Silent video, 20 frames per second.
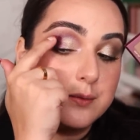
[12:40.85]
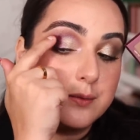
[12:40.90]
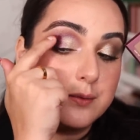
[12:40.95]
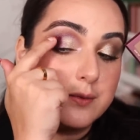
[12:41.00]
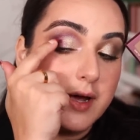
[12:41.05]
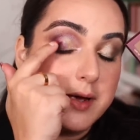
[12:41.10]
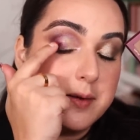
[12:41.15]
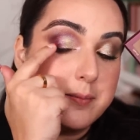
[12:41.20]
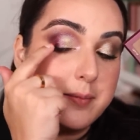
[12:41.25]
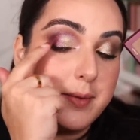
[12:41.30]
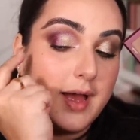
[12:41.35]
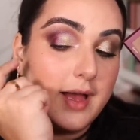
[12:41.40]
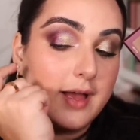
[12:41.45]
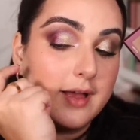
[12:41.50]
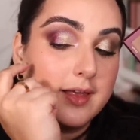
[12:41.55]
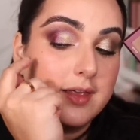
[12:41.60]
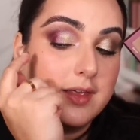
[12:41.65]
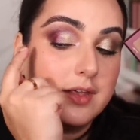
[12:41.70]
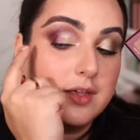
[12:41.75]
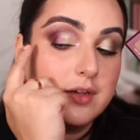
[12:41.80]
right
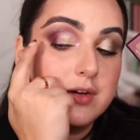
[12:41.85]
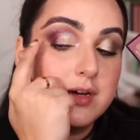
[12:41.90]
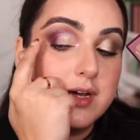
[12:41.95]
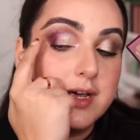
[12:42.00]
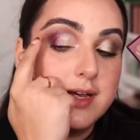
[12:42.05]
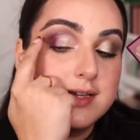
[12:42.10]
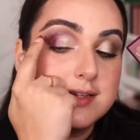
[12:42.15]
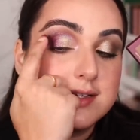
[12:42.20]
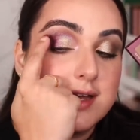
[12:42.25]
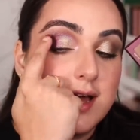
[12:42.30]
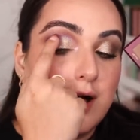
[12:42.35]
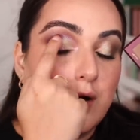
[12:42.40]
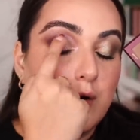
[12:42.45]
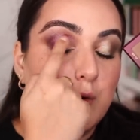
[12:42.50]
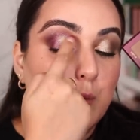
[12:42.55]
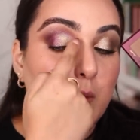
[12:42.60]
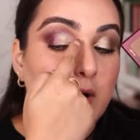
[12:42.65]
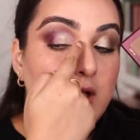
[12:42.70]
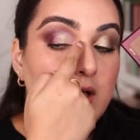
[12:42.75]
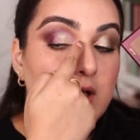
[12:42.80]
back here and
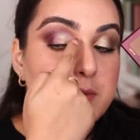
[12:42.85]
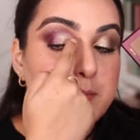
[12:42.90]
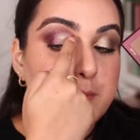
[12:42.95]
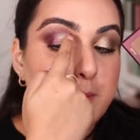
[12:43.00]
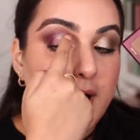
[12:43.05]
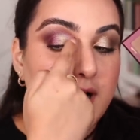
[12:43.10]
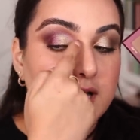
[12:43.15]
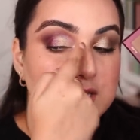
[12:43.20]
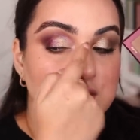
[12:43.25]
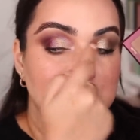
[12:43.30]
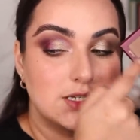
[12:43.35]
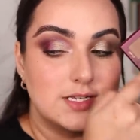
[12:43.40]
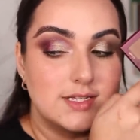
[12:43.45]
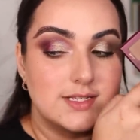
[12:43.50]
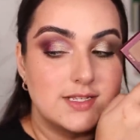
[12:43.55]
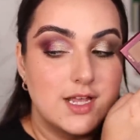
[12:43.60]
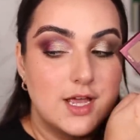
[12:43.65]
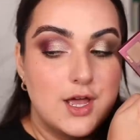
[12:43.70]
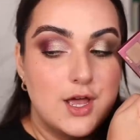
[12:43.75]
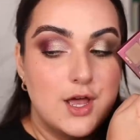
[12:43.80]
how well it
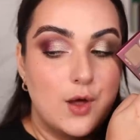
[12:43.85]
matches